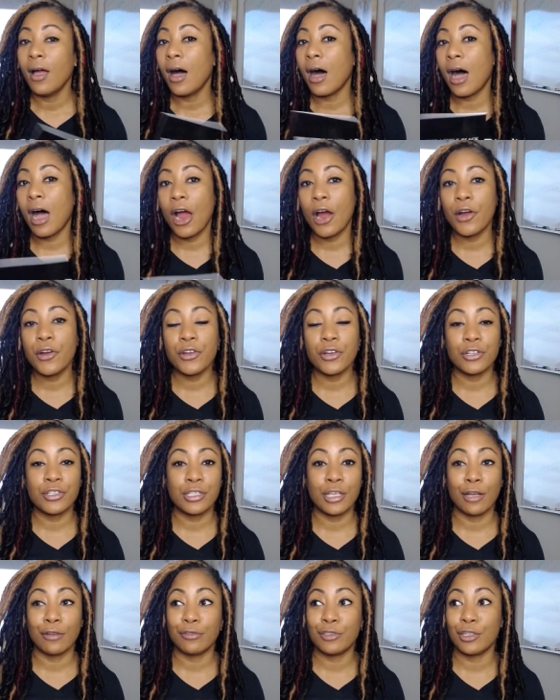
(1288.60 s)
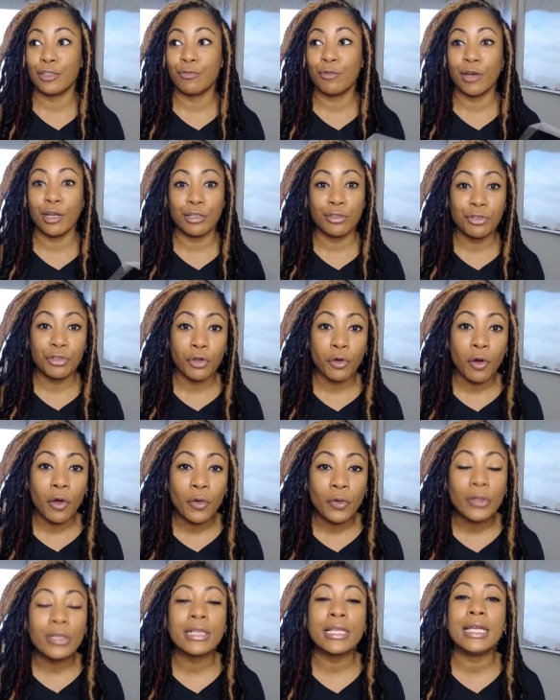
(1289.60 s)
Hire yourself to what? Do your
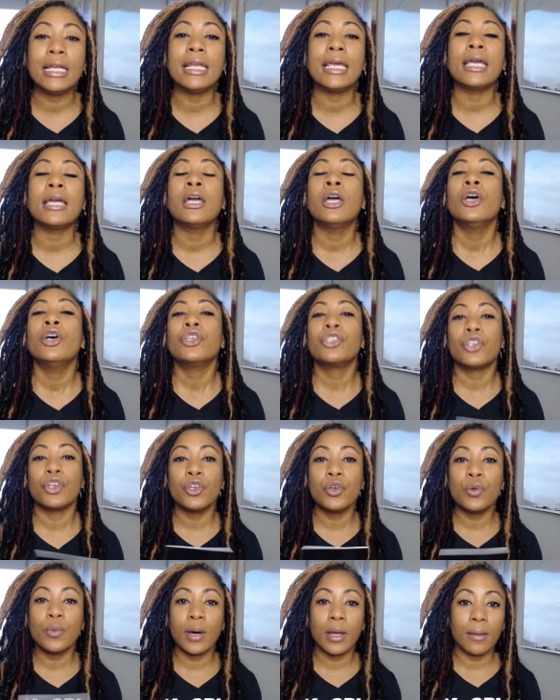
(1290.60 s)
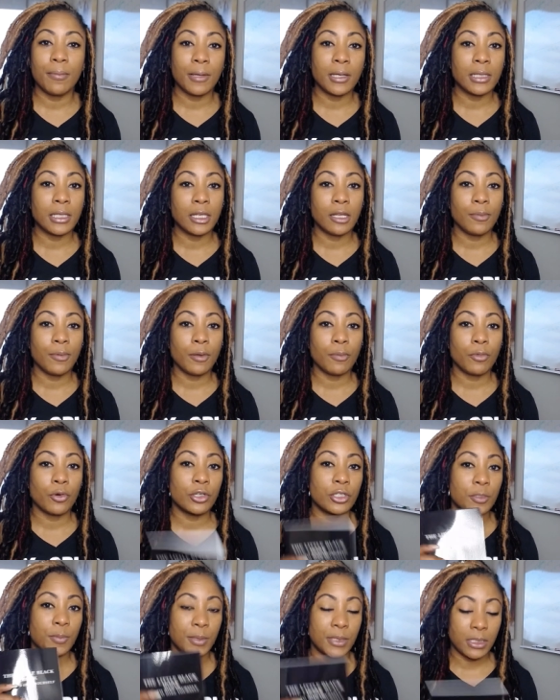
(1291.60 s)
own cleaning? So you want to be a little bit more
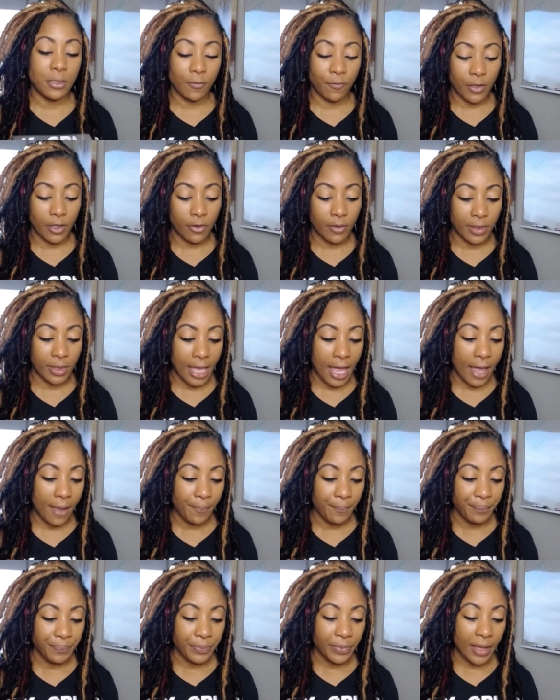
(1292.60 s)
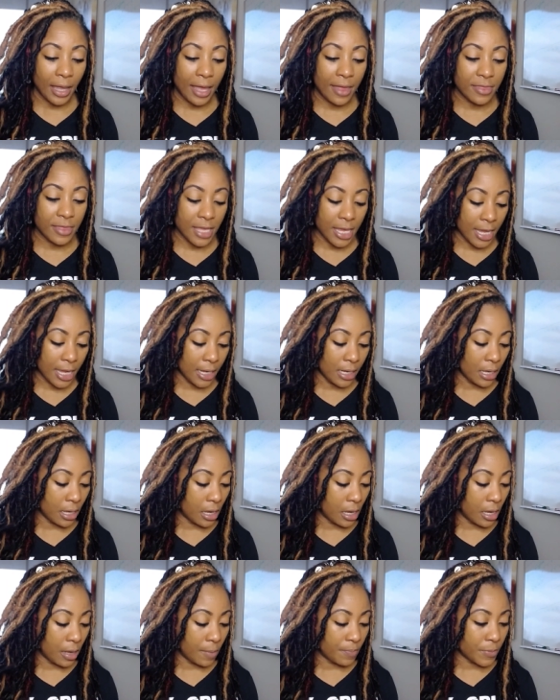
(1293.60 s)
specific on that. And then
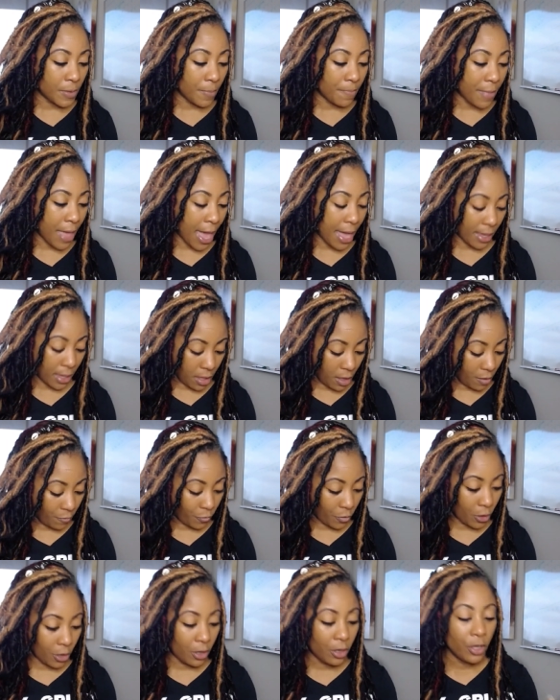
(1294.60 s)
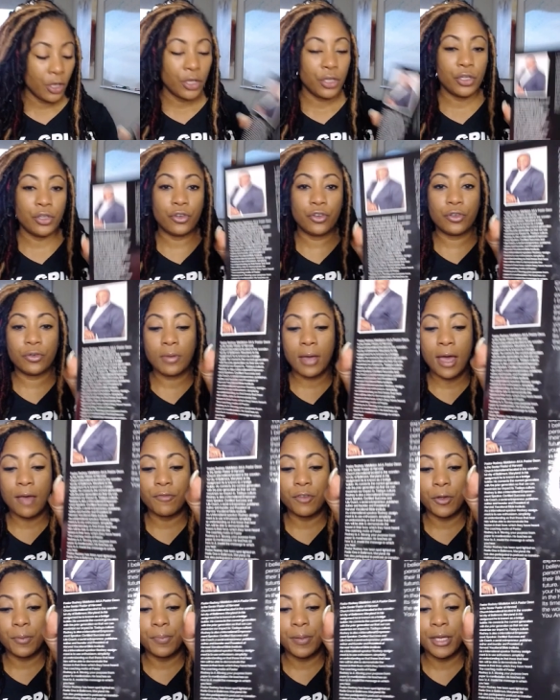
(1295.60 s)
um, the back cover, you do
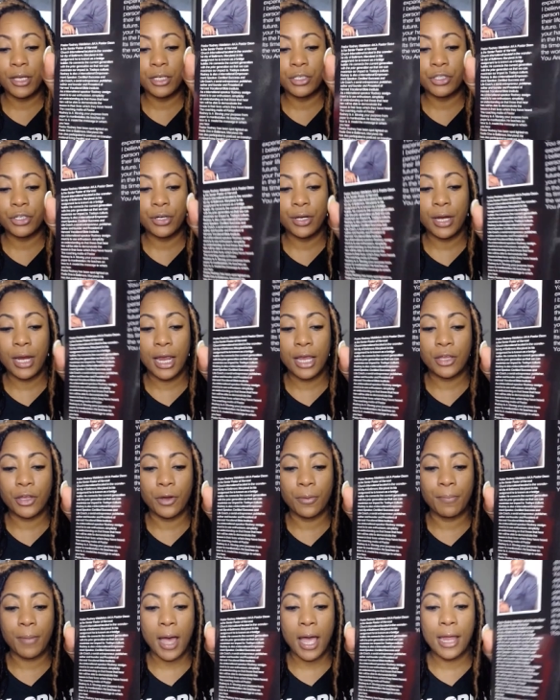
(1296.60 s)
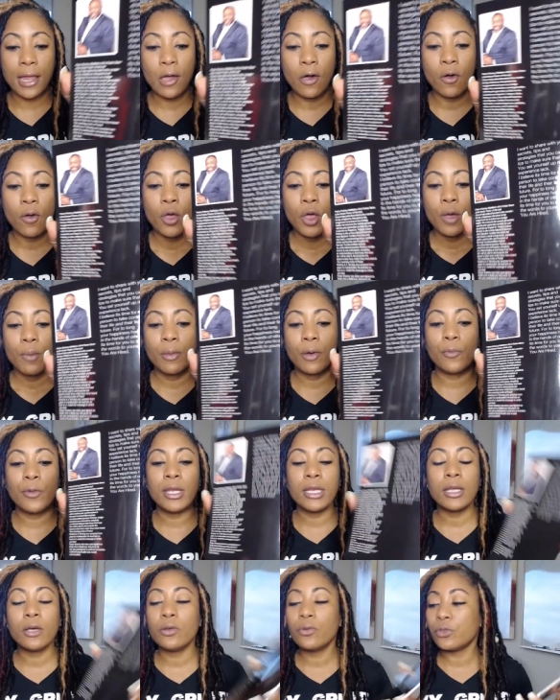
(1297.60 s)
have your picture and your bio, but we
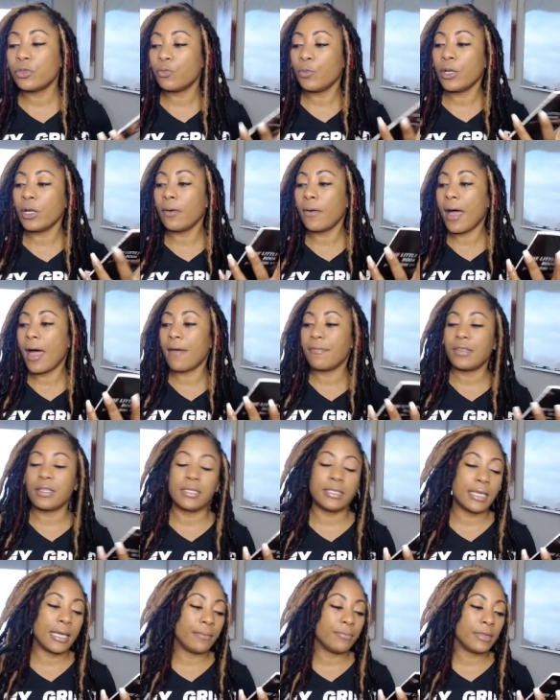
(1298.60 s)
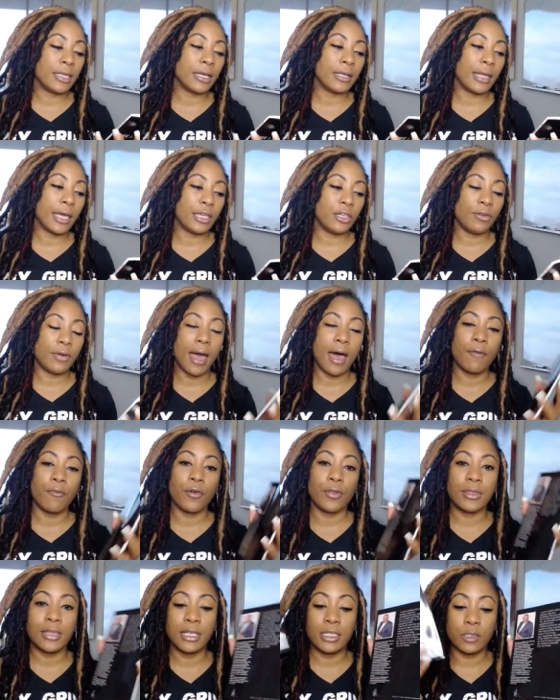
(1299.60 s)
don't we don't have the same thing like you have
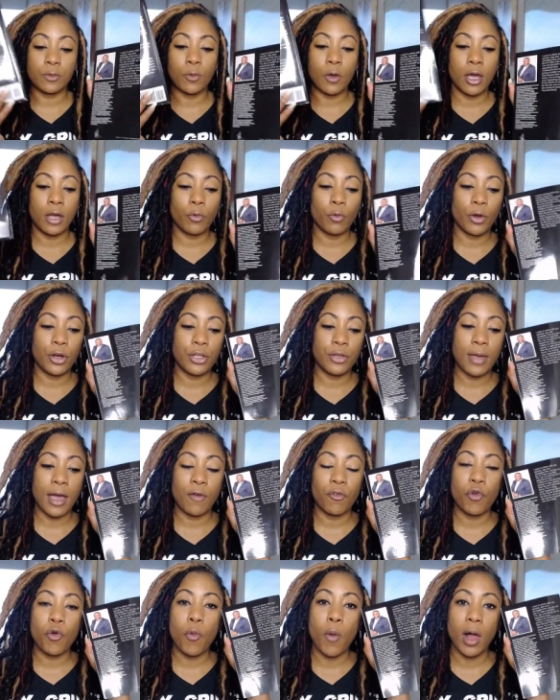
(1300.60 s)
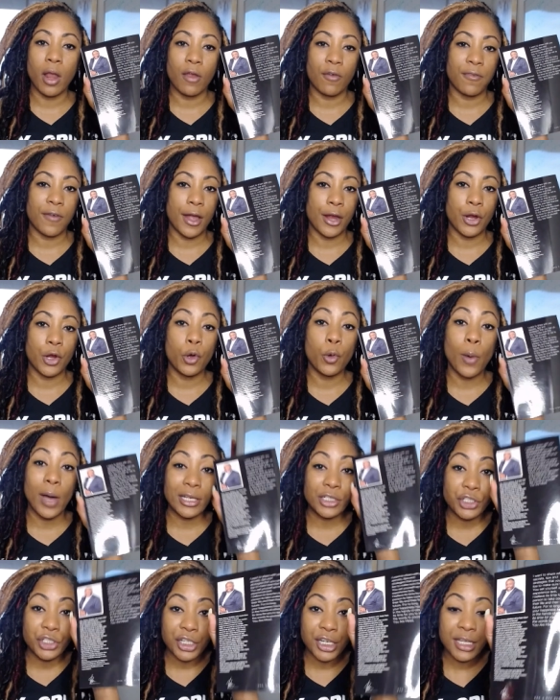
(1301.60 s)
on this one where you have qualifier
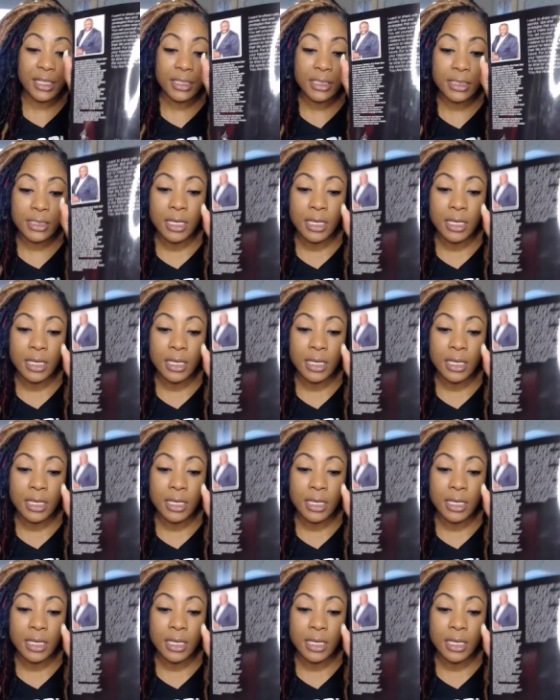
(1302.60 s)
questions.